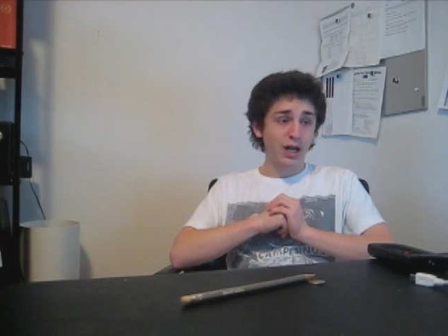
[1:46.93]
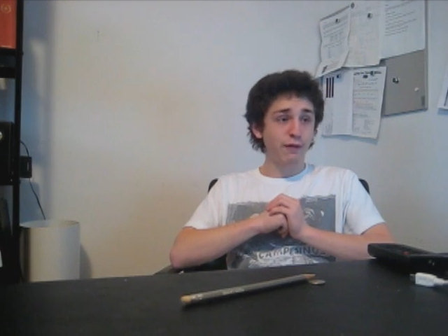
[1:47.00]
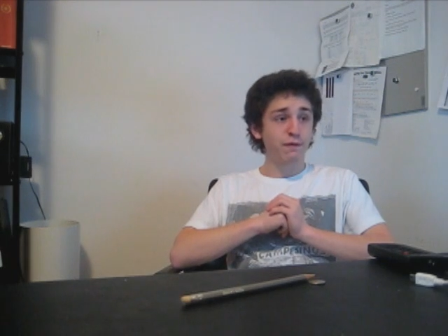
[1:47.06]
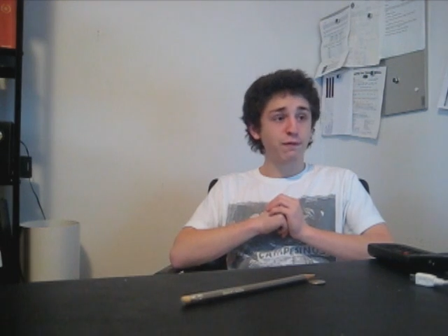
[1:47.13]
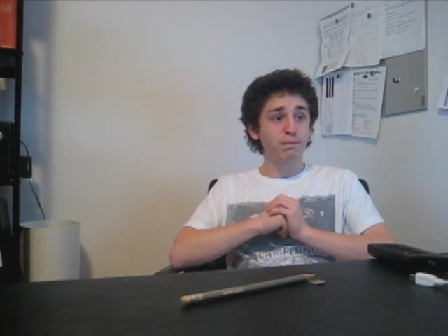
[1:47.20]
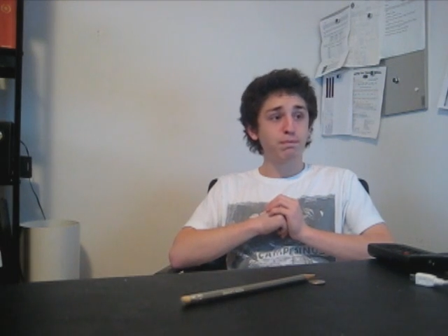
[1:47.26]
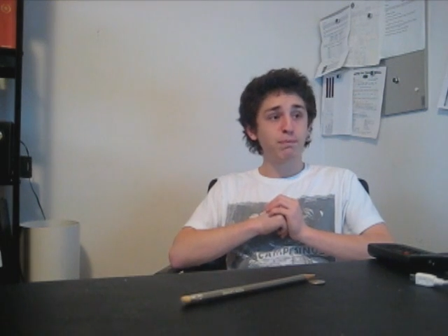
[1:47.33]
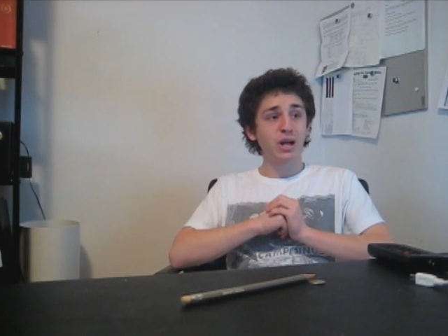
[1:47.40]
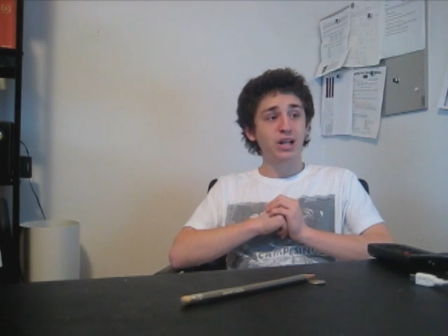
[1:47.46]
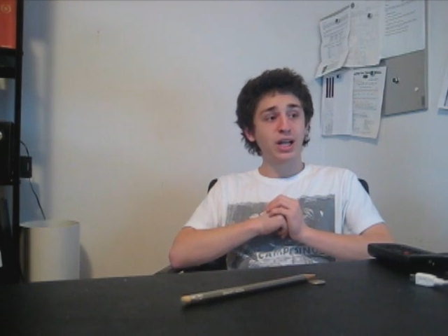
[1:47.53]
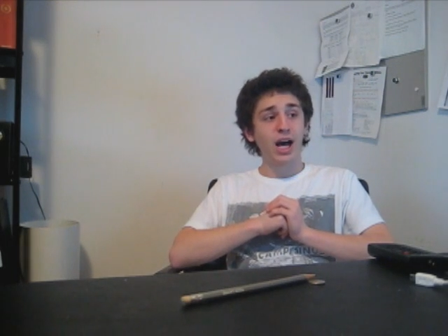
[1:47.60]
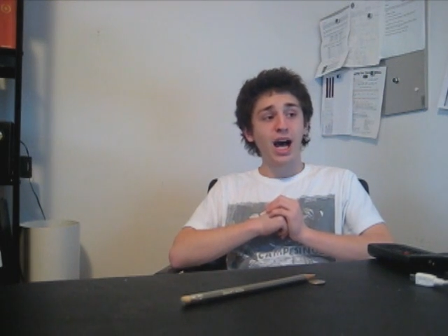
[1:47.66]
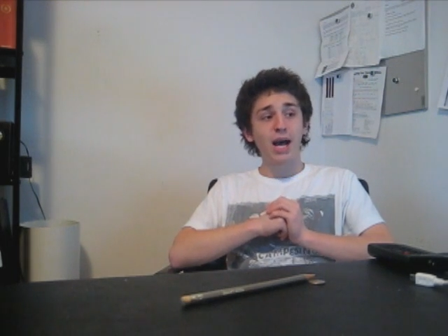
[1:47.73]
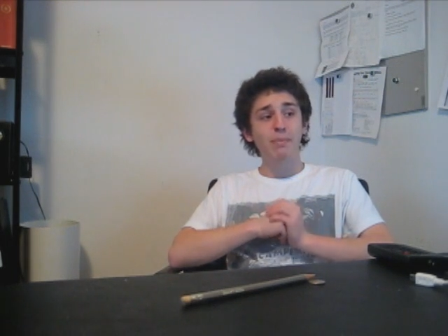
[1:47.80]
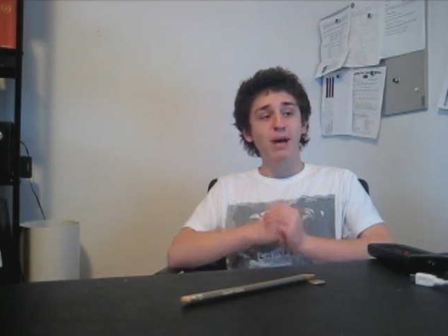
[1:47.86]
Now, about
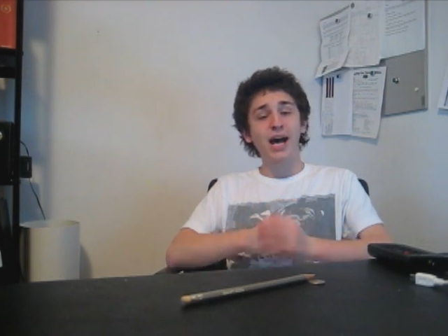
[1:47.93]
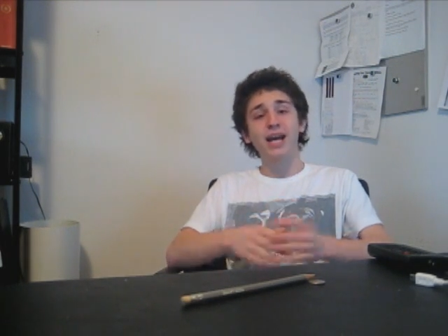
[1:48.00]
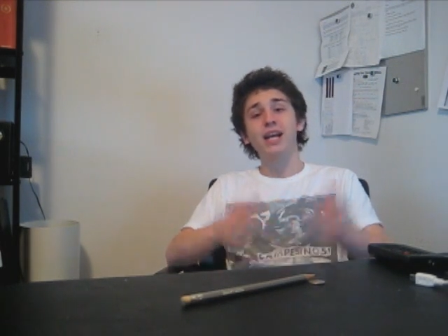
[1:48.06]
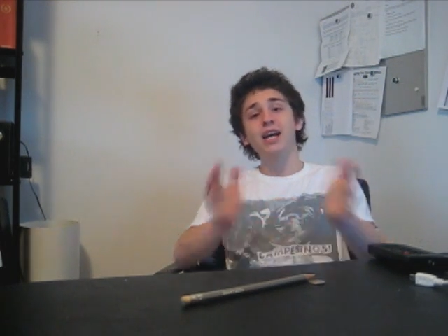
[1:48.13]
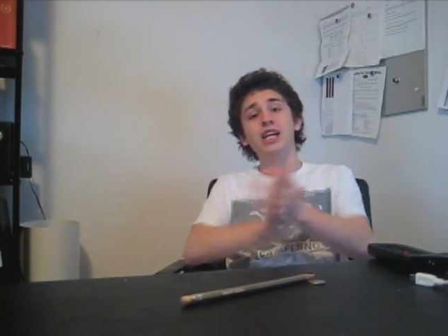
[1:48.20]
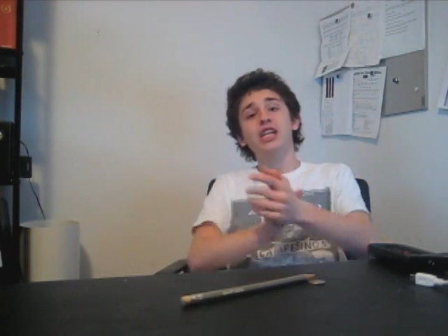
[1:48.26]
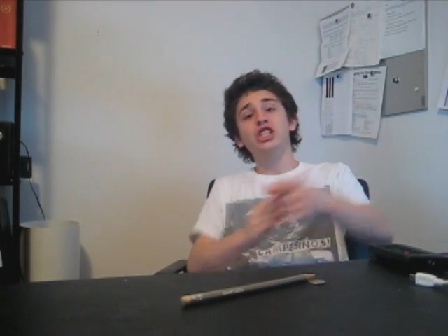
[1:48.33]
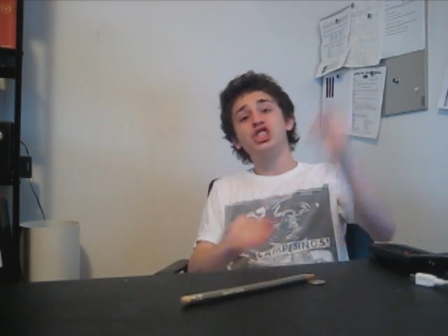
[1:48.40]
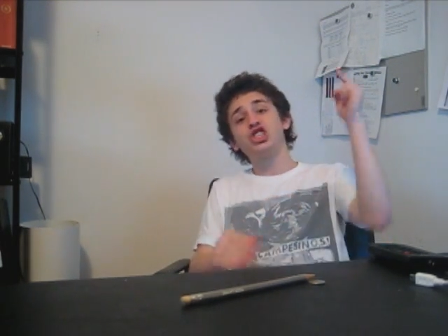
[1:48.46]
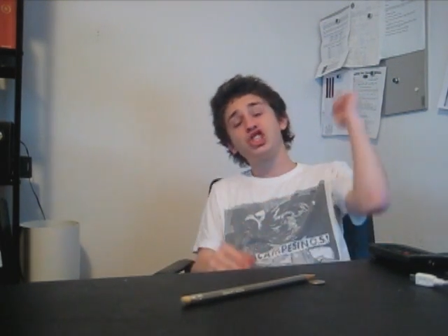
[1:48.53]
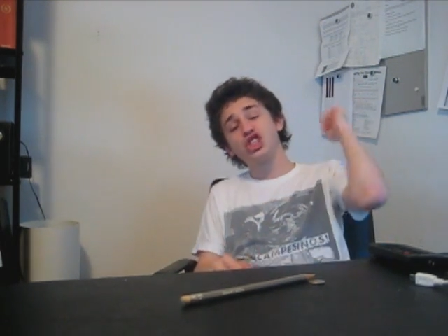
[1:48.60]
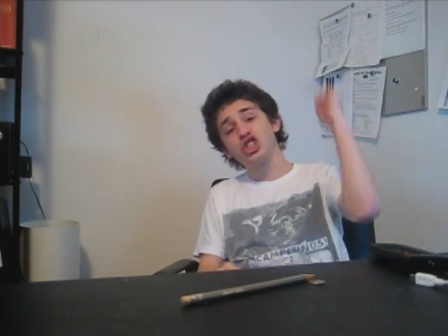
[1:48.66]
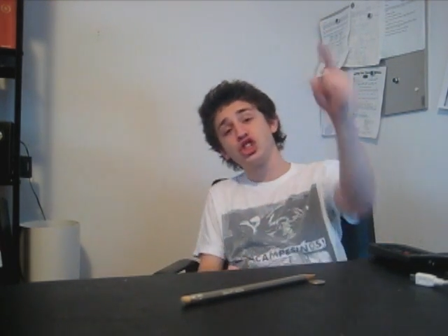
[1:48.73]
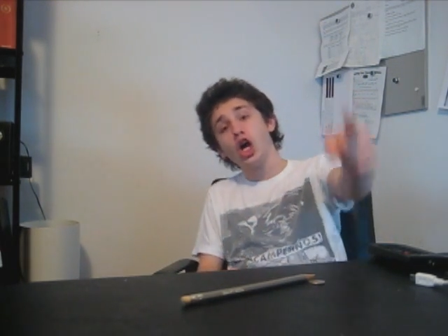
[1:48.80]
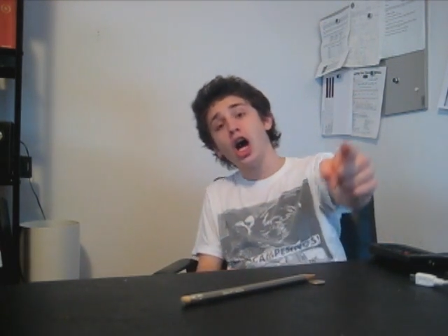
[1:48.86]
the iPad,
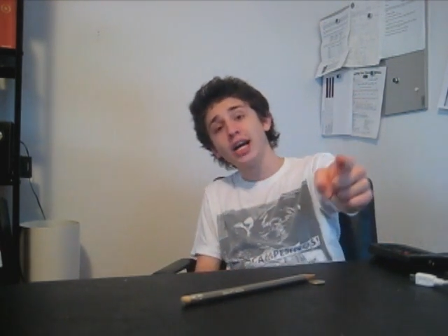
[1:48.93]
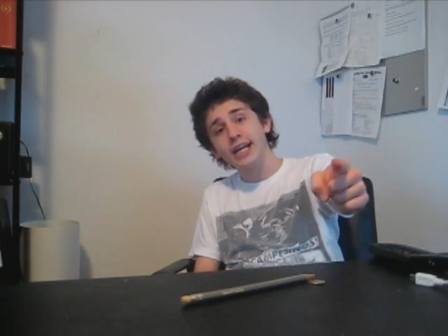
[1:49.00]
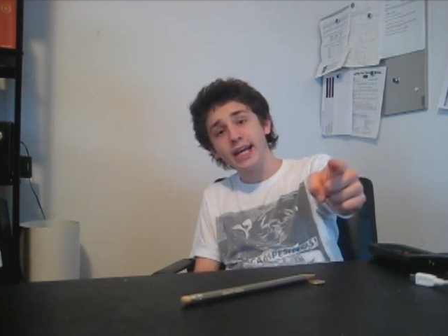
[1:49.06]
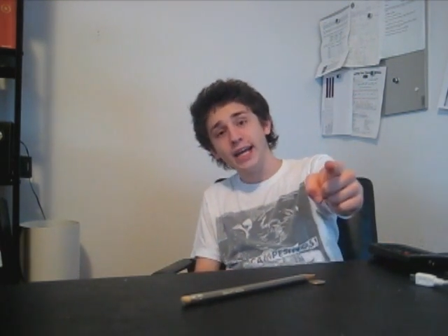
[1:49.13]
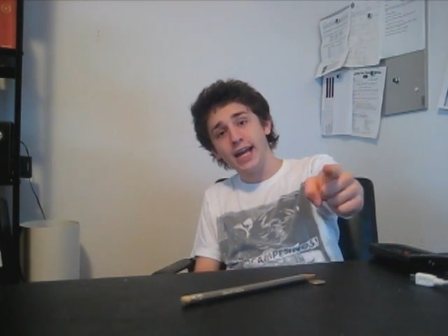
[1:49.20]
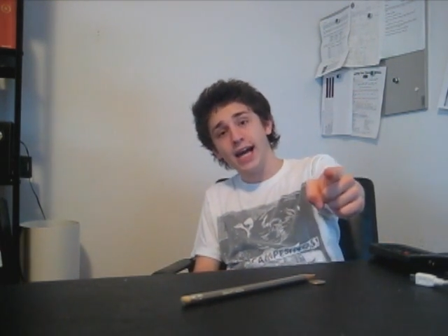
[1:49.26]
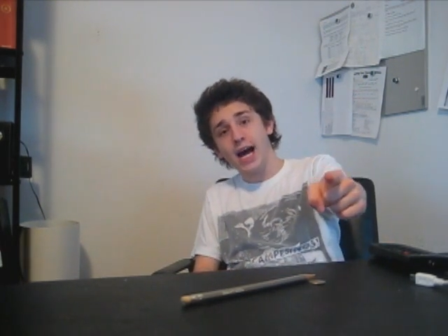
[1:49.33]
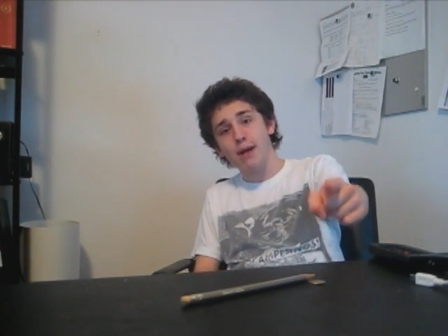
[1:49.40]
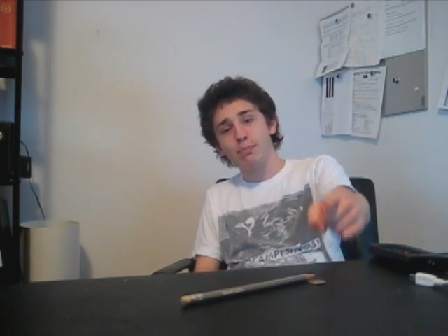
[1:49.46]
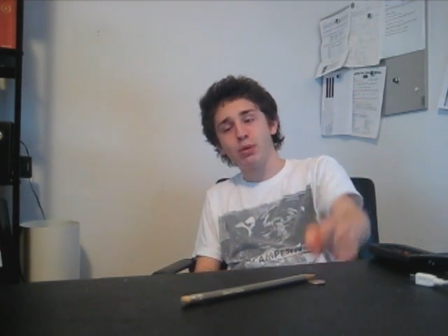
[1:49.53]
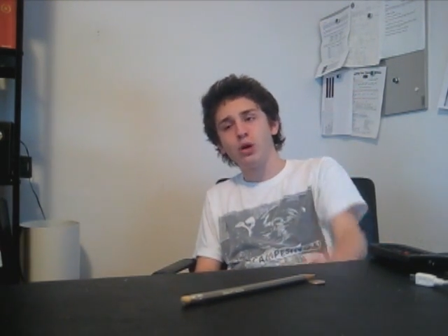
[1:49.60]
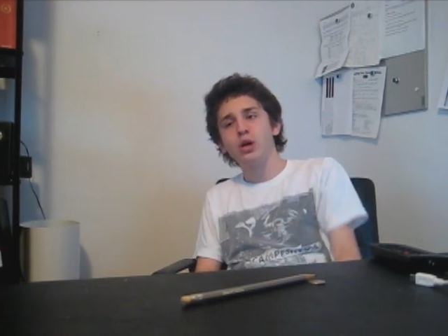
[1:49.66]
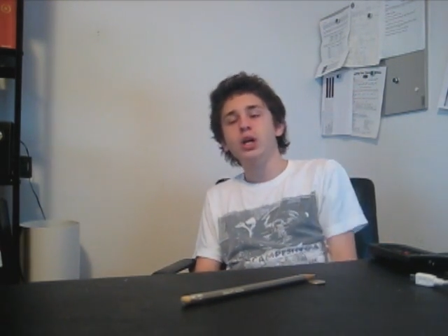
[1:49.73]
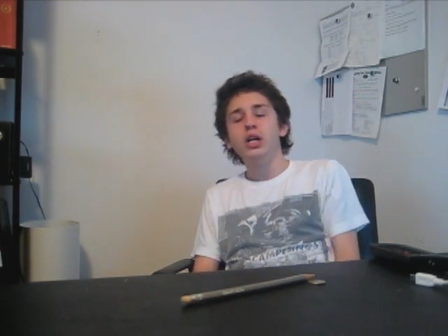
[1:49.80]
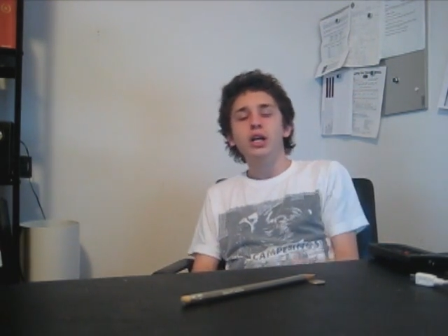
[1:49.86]
suck it,
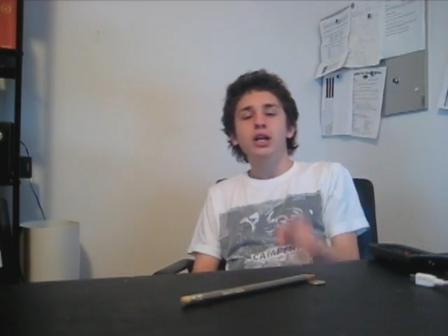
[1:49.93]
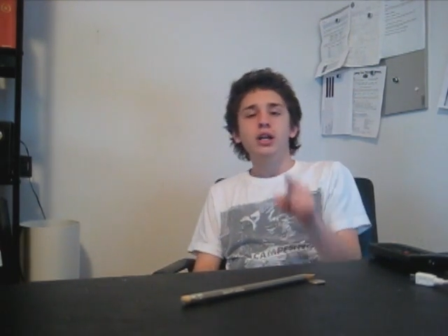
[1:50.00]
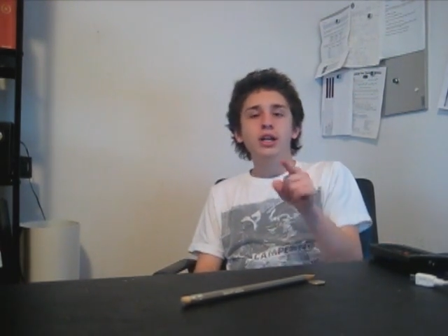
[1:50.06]
Apple!